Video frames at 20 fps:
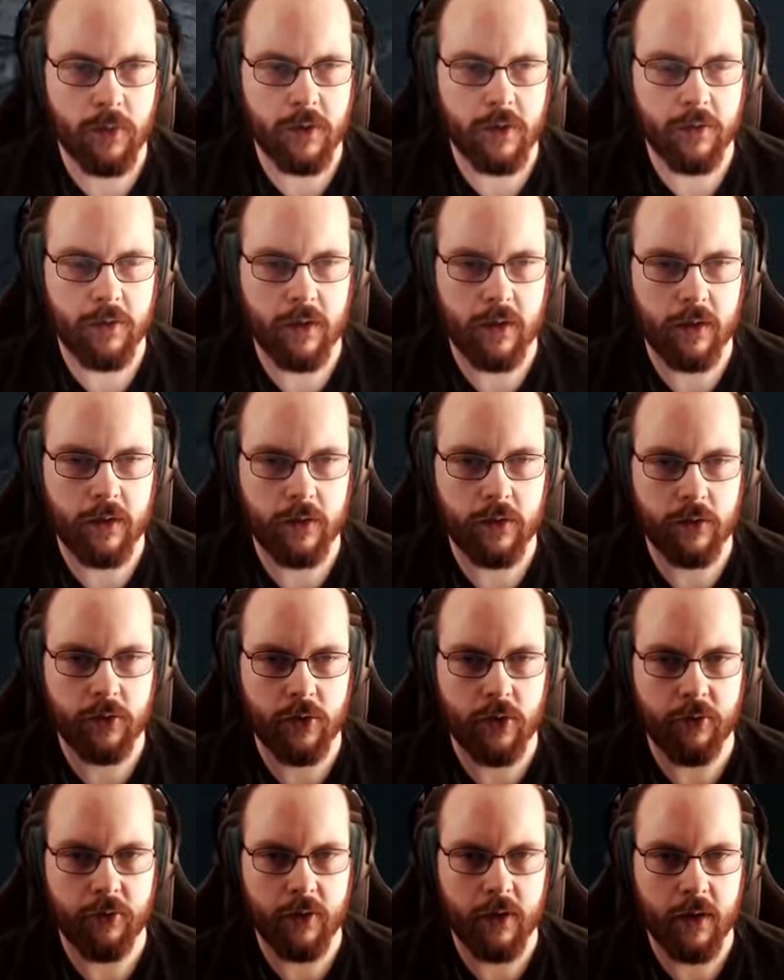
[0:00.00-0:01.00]
believe that I
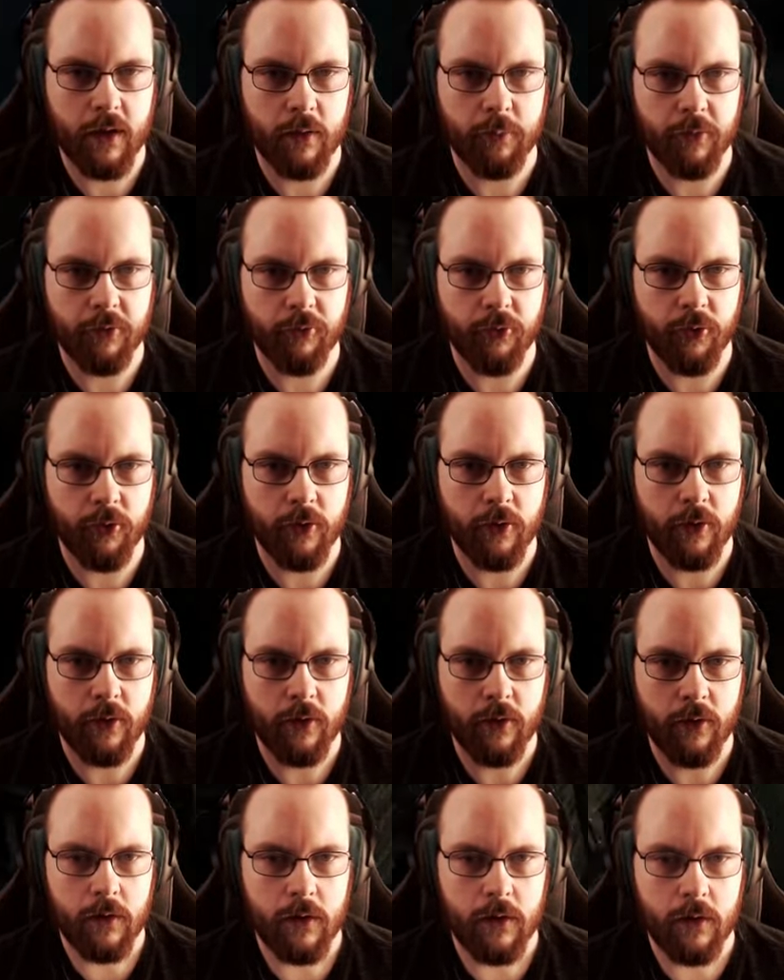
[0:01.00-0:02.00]
discovered that before.
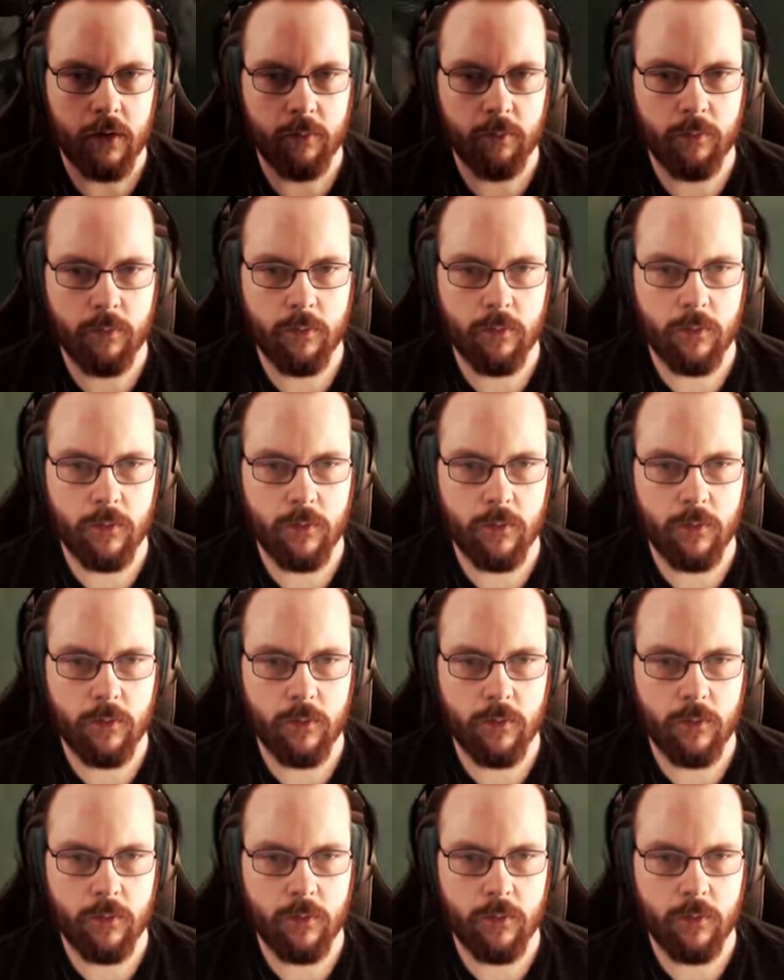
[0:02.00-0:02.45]
Yep,